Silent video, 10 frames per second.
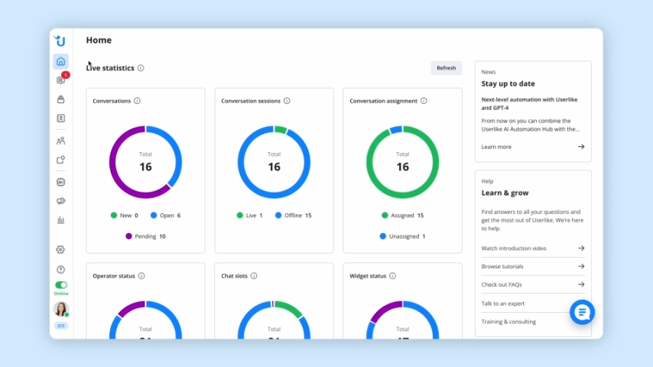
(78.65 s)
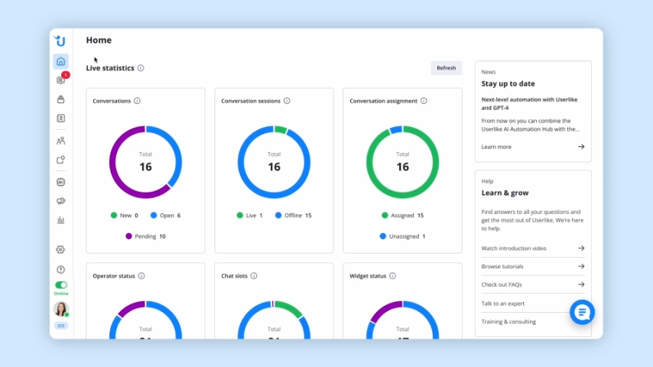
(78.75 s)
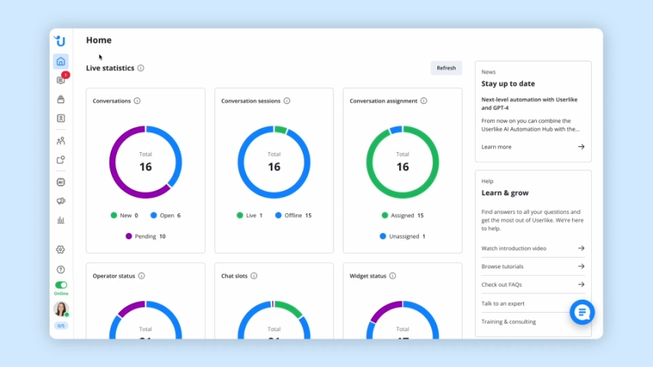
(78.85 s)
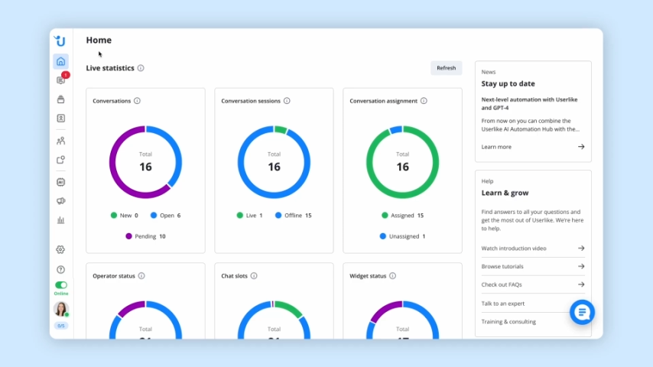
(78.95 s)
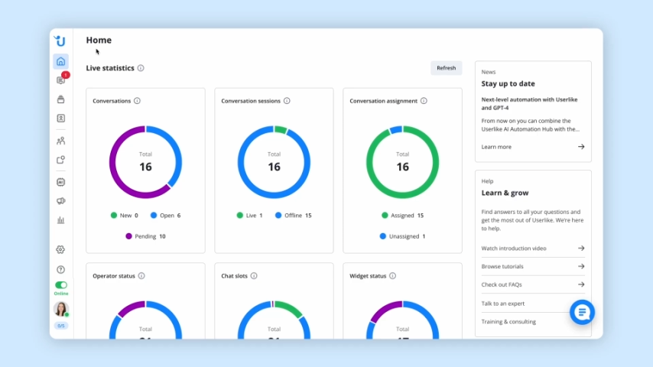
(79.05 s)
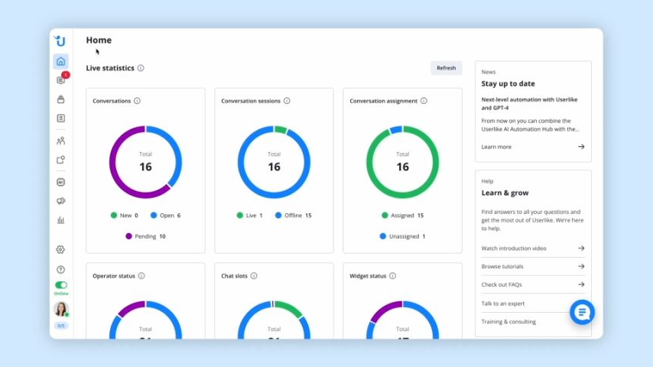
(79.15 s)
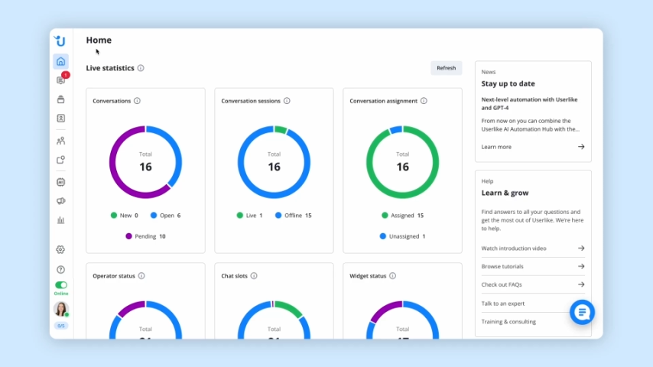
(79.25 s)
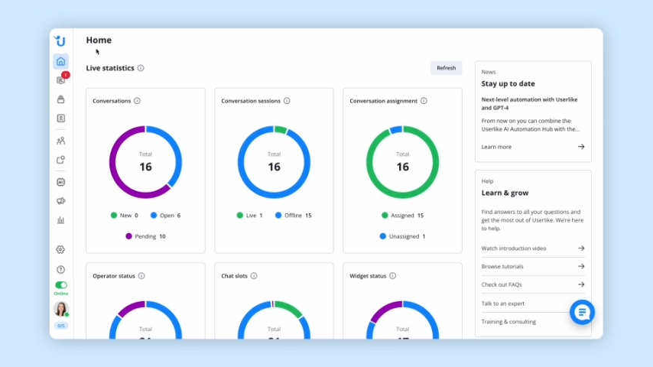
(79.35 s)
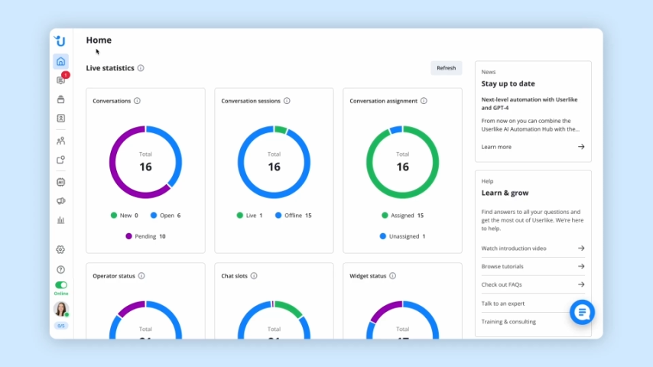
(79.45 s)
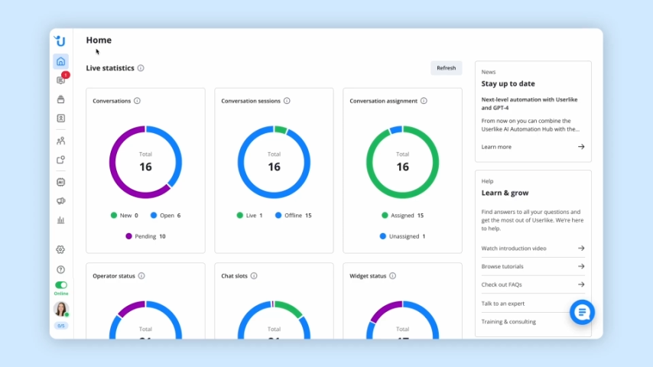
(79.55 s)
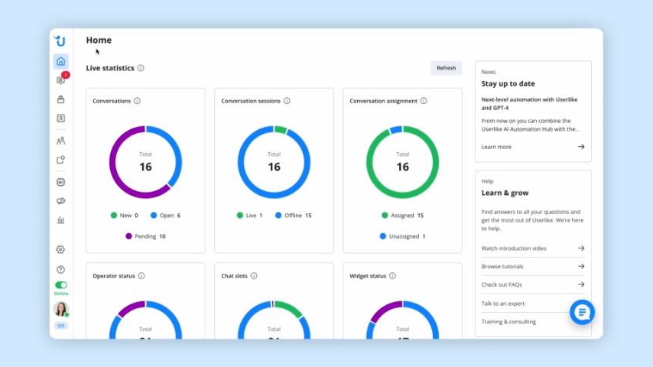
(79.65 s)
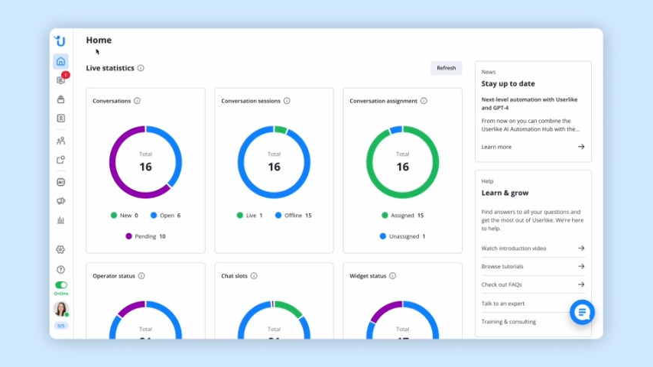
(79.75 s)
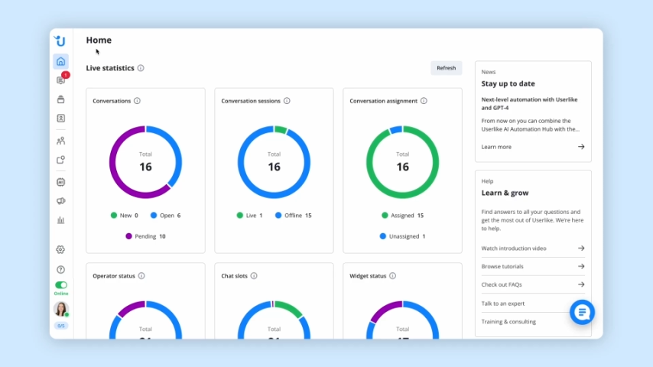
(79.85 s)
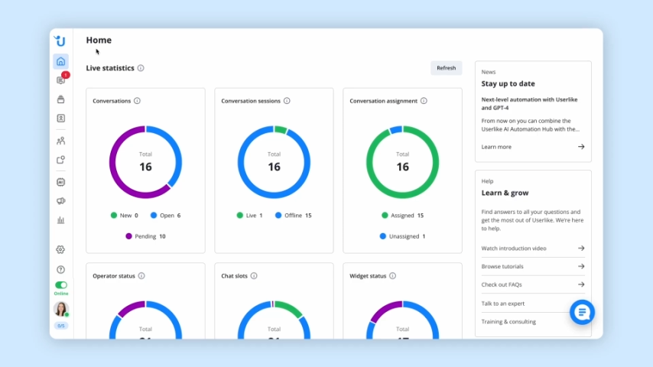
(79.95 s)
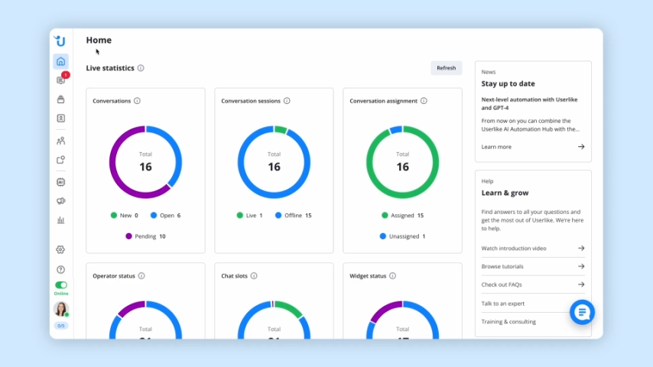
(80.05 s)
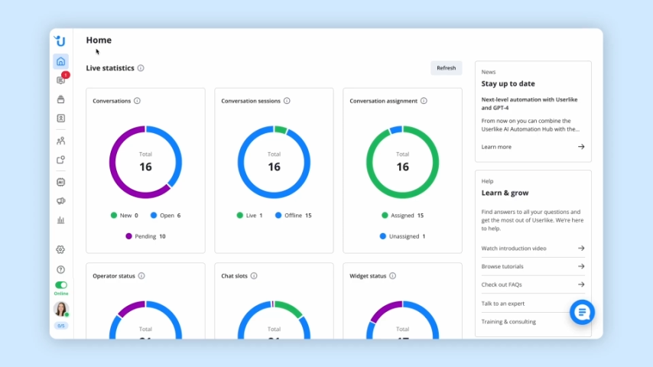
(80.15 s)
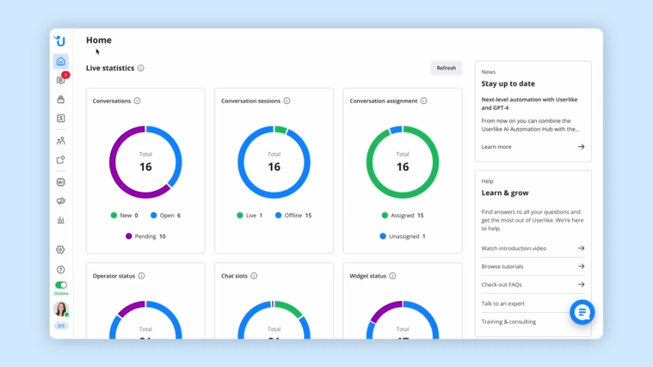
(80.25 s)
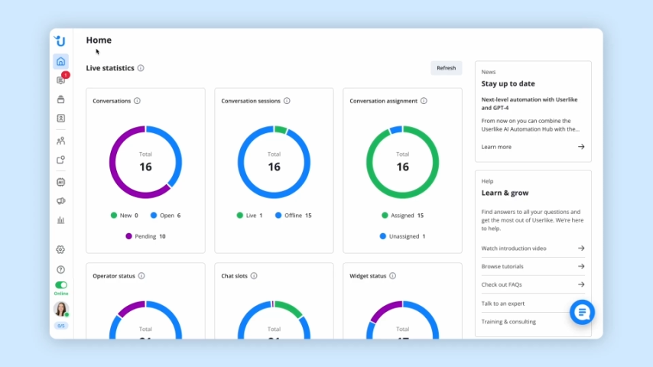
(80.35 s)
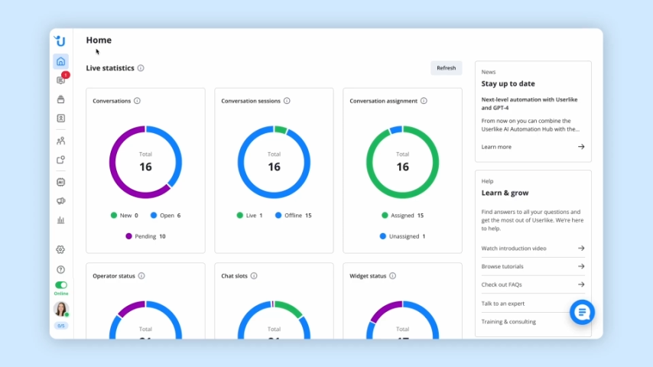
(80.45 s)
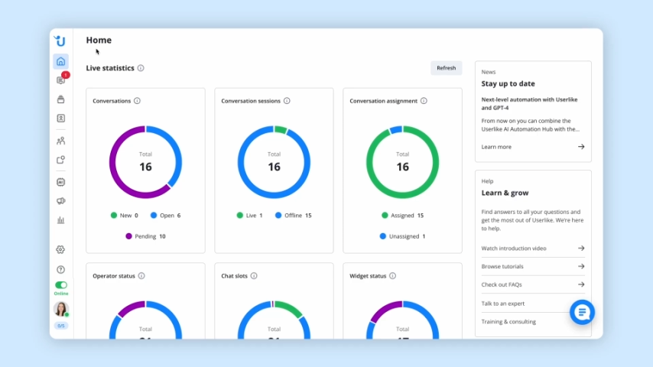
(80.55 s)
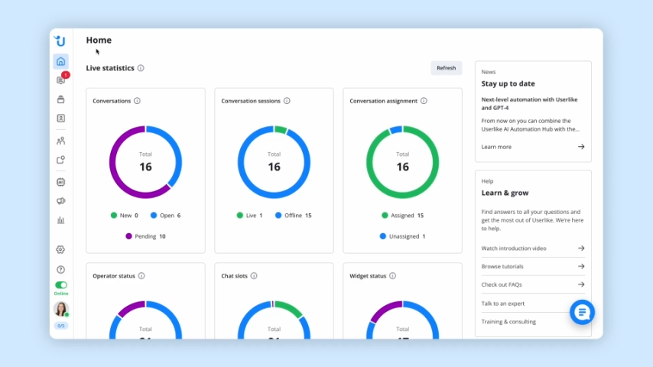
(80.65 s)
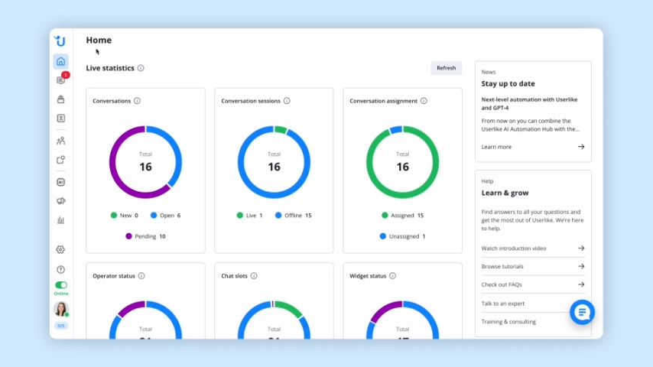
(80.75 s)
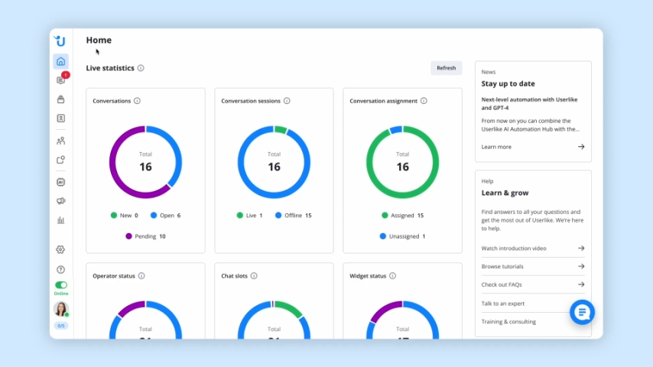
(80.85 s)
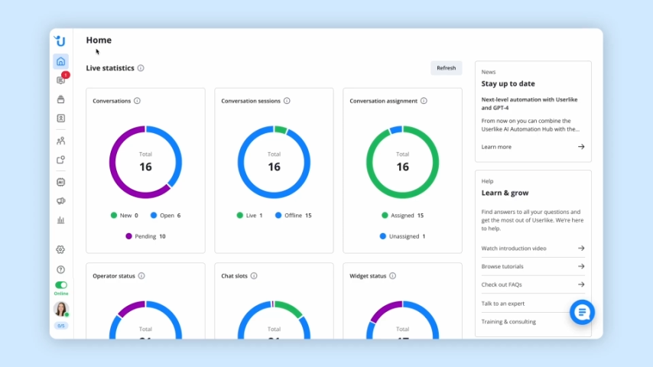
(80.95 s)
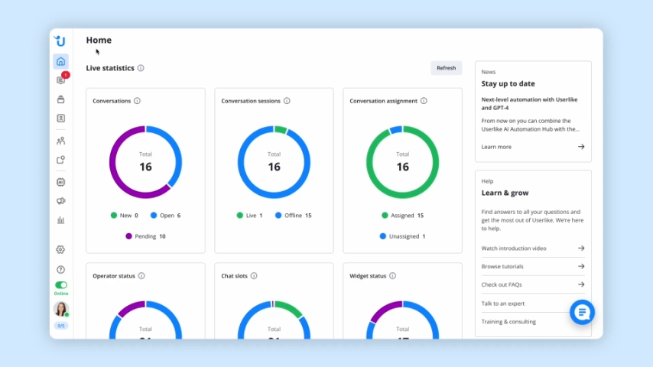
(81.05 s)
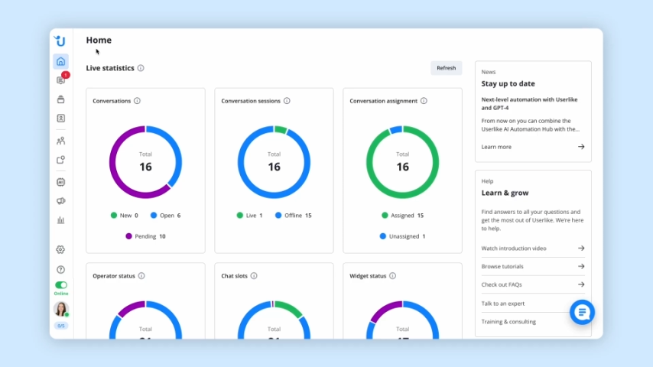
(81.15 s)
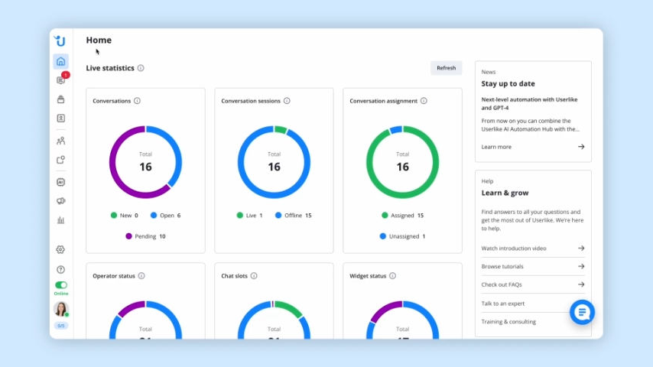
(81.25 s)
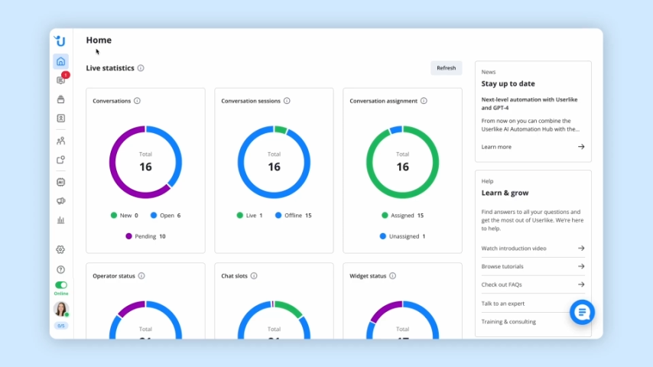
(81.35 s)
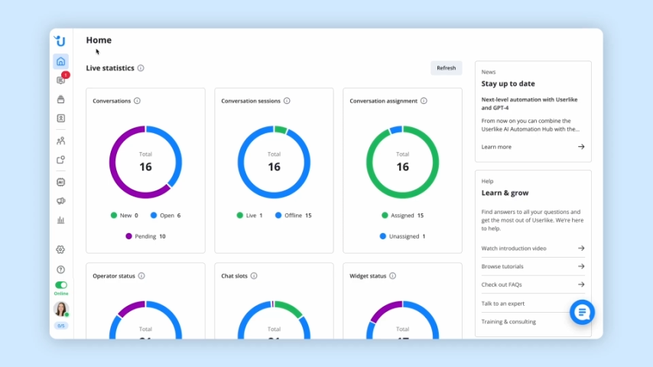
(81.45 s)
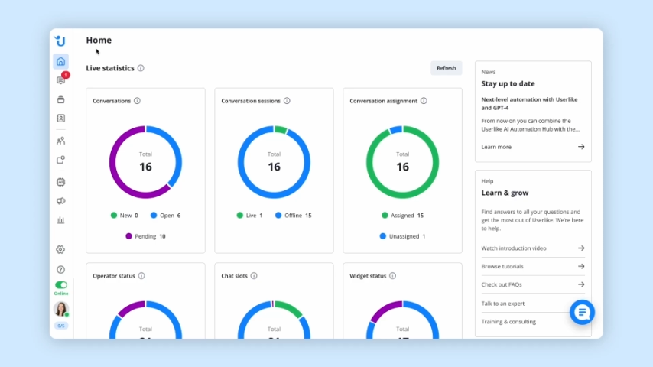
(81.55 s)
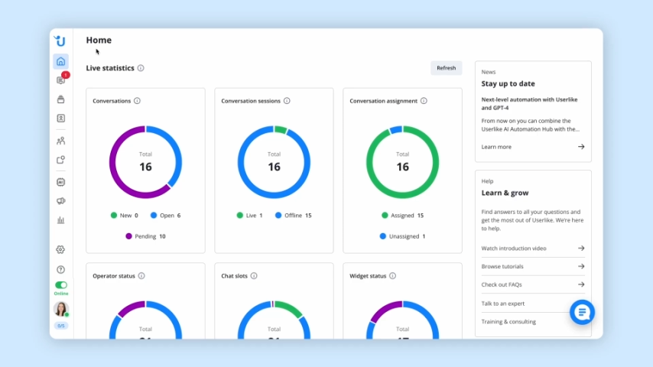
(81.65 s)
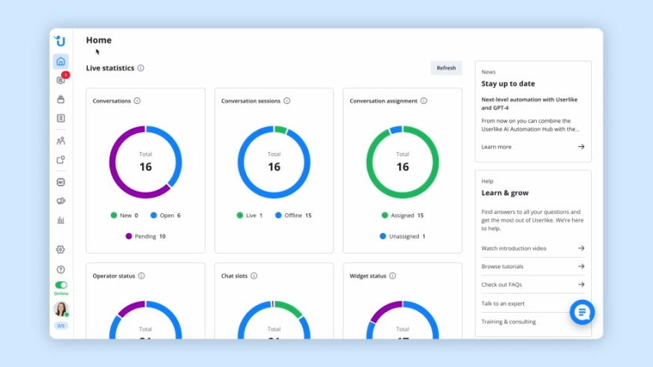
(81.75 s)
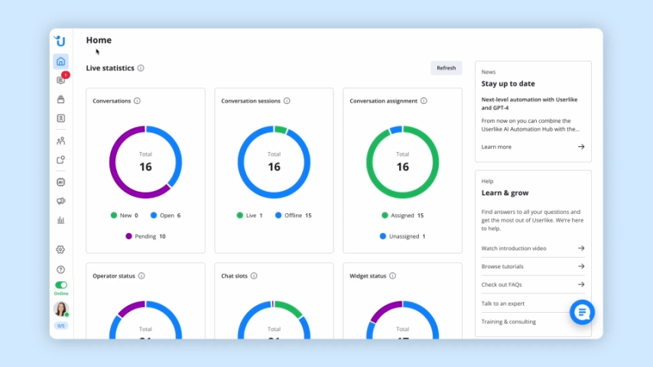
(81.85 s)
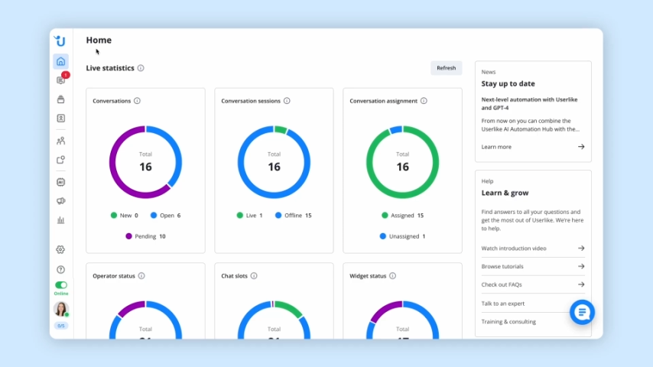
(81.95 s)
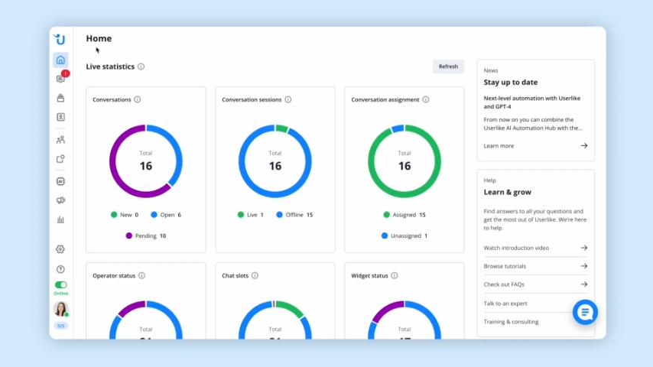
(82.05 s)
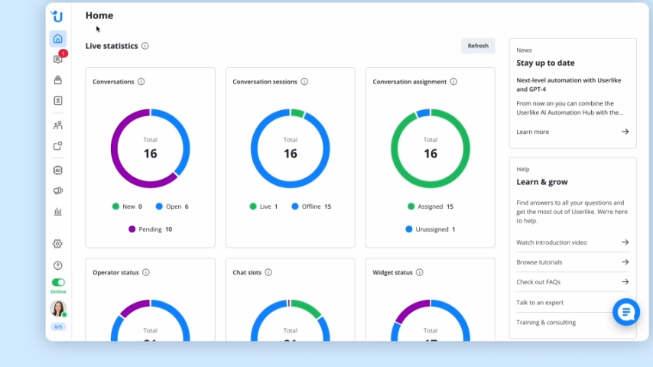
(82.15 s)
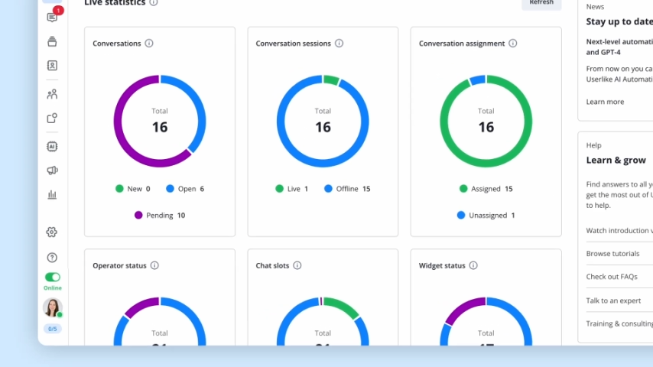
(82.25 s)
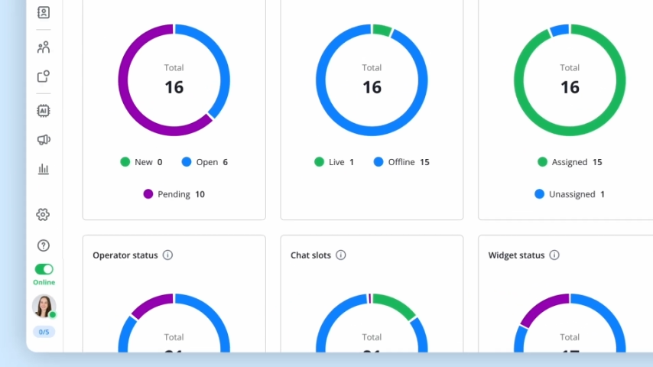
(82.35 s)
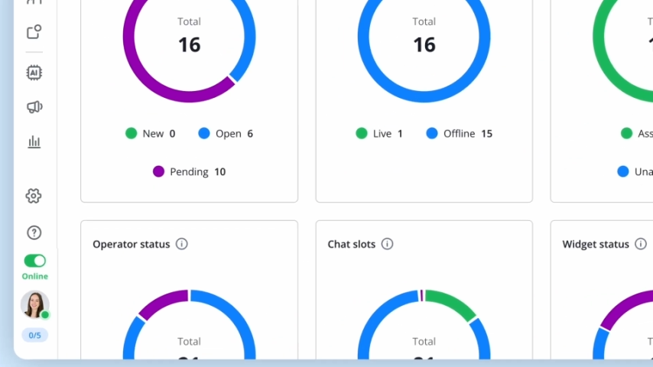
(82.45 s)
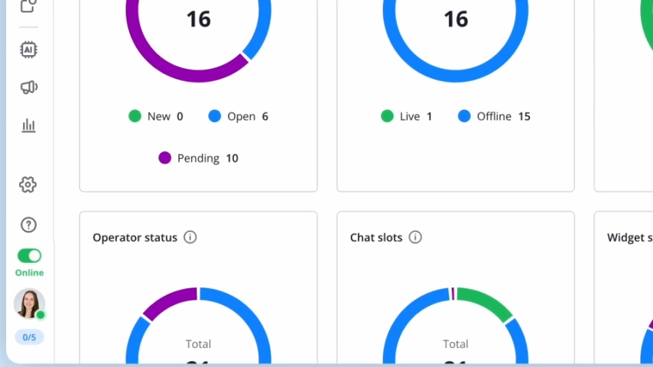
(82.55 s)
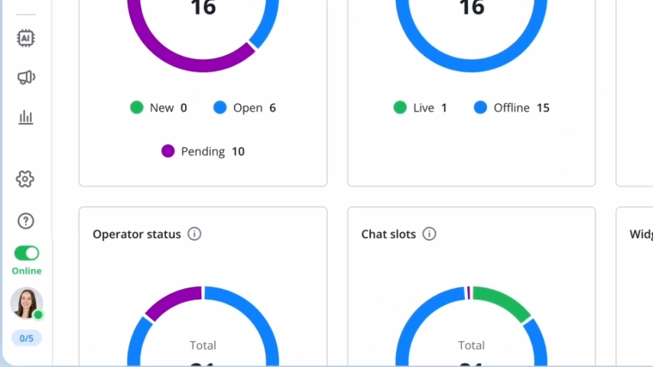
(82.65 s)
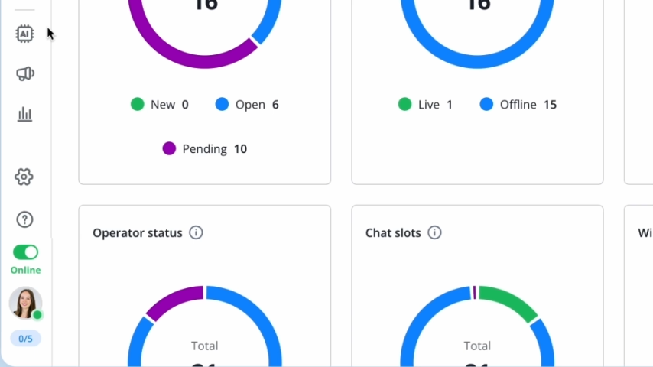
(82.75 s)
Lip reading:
No face is visible, so there are no lips to read.